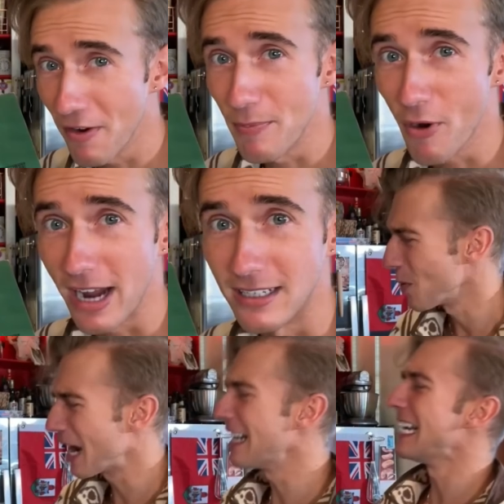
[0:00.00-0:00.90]
bright.
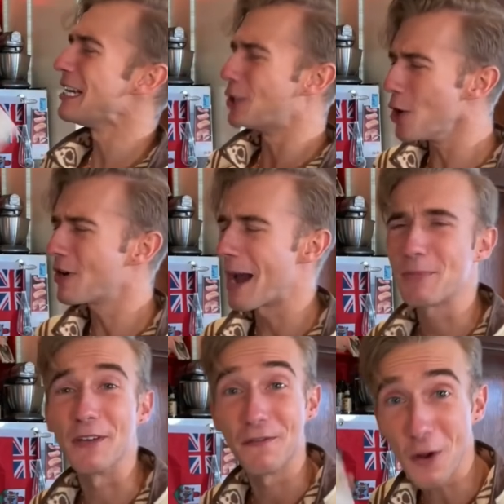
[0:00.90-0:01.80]
We're gonna need 2
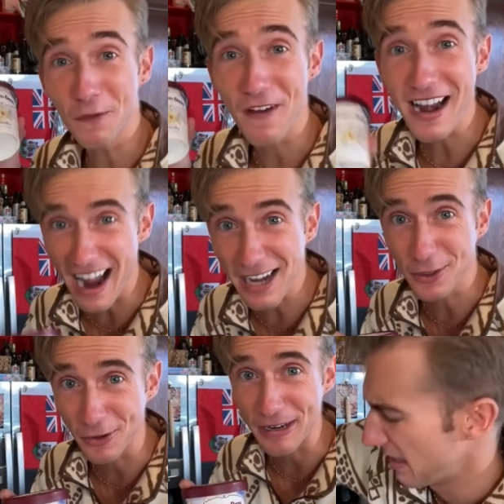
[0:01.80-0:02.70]
cups of full-fat
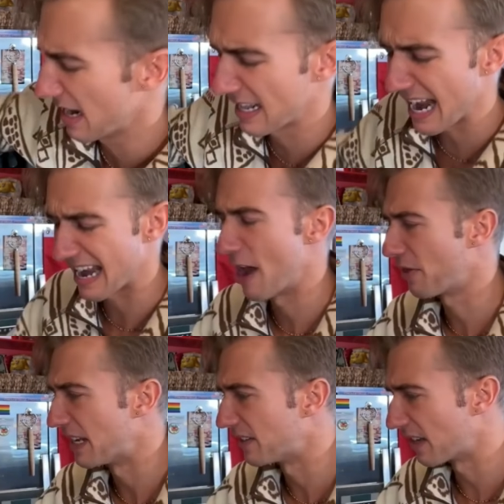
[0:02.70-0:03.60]
ice cream. None of that
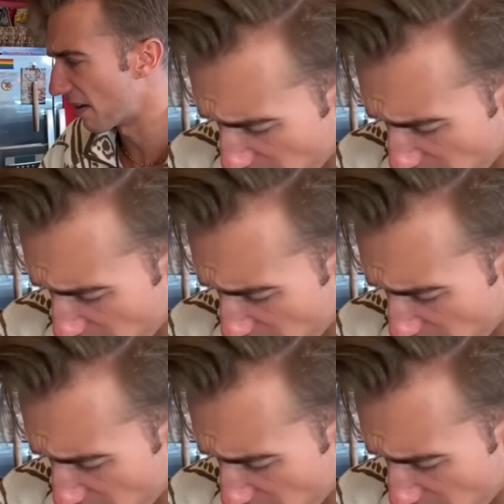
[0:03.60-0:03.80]
healthy stuff.